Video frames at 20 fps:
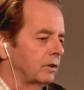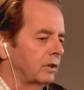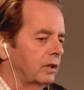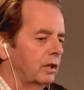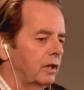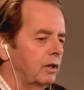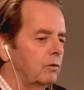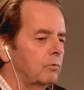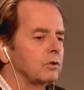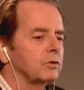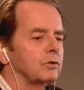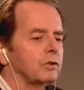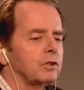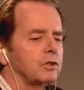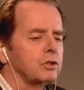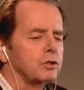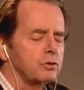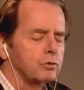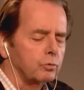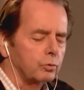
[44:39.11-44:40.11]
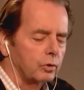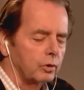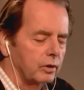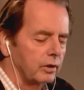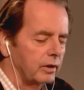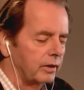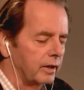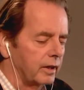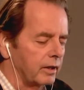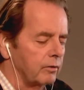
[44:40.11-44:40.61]
He was
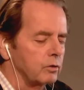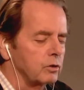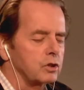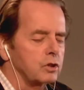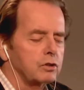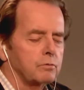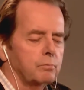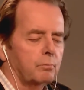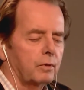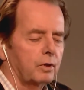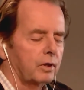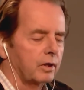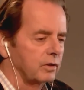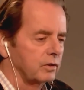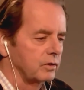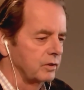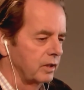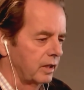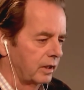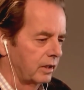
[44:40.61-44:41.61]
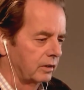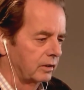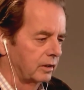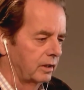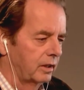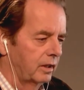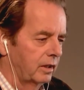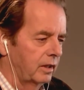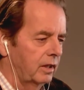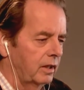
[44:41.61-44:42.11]
extraordinary. He was smart as hell.
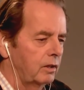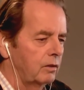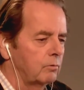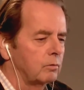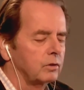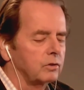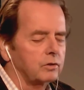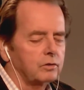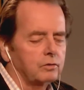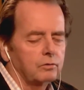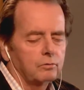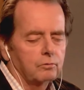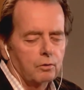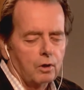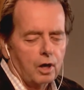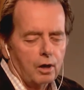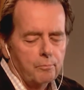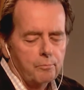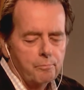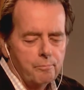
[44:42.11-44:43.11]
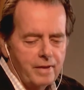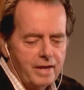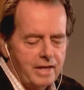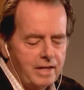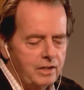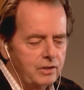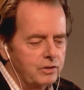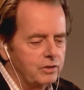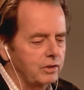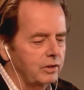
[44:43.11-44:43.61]
He was
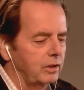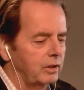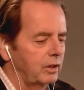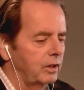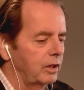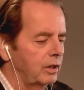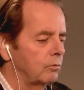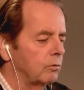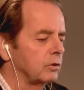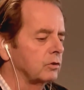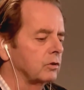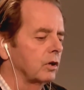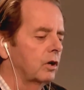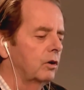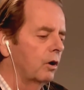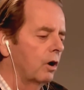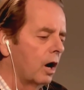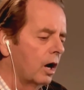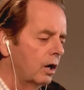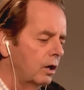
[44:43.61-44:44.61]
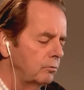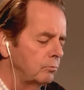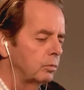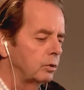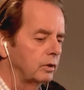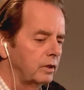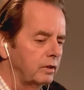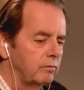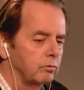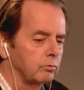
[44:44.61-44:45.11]
amazing. He was
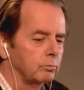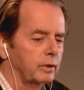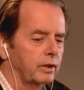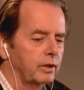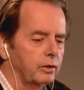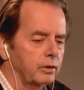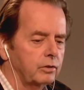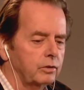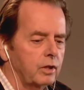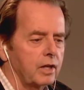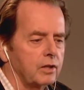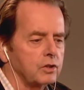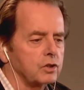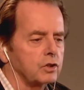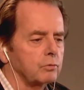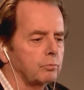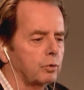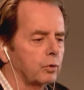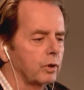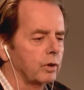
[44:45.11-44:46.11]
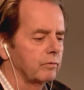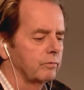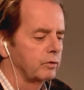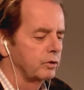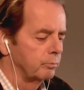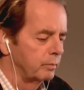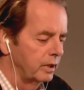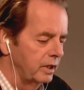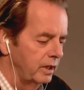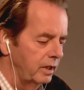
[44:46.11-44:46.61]
unbelievably good and supportive to
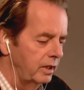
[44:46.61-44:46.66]
me.